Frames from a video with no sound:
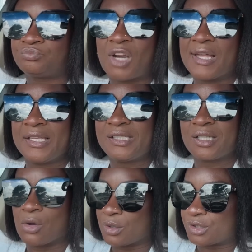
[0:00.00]
an
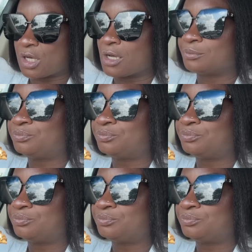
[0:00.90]
easygoing job.